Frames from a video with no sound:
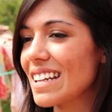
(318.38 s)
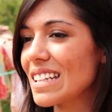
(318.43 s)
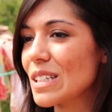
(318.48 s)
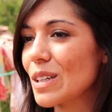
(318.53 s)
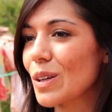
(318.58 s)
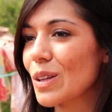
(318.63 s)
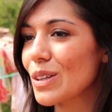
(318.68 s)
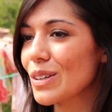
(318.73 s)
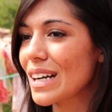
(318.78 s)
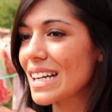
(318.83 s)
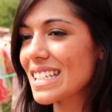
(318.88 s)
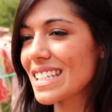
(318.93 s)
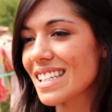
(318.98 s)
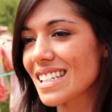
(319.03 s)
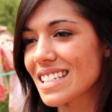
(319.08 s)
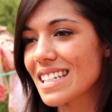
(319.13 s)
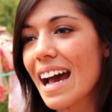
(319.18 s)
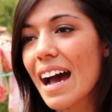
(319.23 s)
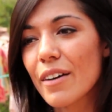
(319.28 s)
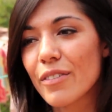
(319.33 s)
told the rest of the
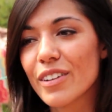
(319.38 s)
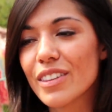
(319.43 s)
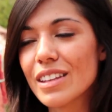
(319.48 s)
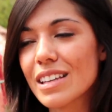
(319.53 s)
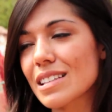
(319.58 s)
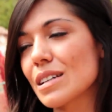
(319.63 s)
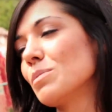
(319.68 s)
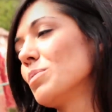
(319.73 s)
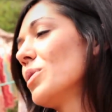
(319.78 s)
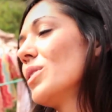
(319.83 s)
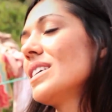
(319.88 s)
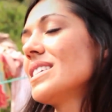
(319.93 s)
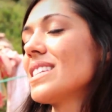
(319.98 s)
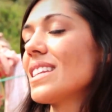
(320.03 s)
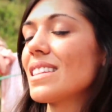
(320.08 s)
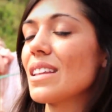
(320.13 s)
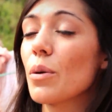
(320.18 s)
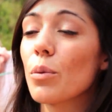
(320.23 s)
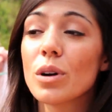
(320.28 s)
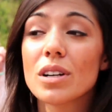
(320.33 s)
staff and the other boys
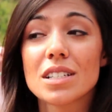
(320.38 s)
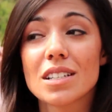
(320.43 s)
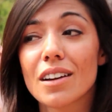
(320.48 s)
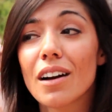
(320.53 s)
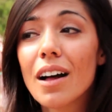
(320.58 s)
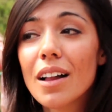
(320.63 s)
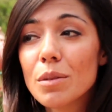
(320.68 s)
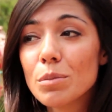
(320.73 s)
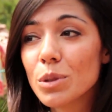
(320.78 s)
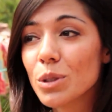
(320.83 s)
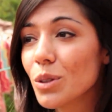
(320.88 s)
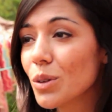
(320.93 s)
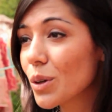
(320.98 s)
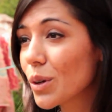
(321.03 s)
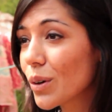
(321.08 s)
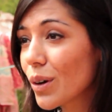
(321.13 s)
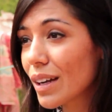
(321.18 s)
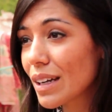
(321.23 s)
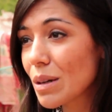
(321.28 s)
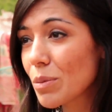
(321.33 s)
that they weren't to call him Mahungu
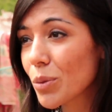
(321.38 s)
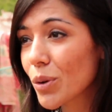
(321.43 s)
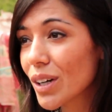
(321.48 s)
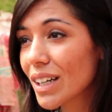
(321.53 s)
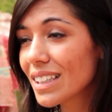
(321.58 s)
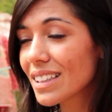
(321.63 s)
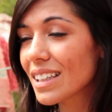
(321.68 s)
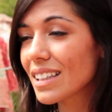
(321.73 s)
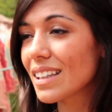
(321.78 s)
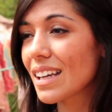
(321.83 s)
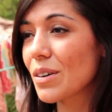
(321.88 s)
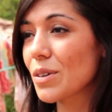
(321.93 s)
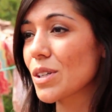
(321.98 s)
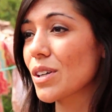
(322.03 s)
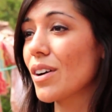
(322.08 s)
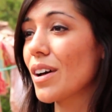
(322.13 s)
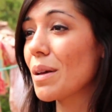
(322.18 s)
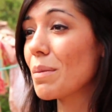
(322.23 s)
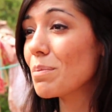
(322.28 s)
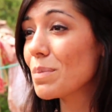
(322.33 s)
anymore, that they were to
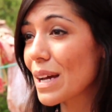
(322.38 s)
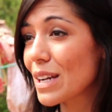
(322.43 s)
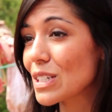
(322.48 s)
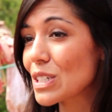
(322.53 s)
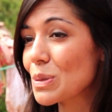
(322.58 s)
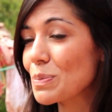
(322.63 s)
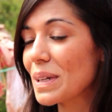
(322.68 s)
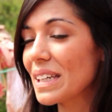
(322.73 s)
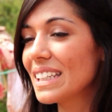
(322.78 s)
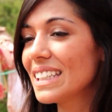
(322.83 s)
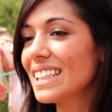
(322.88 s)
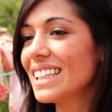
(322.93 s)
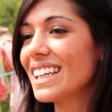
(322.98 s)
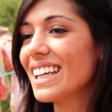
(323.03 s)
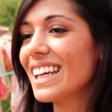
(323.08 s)
call him Benjamin.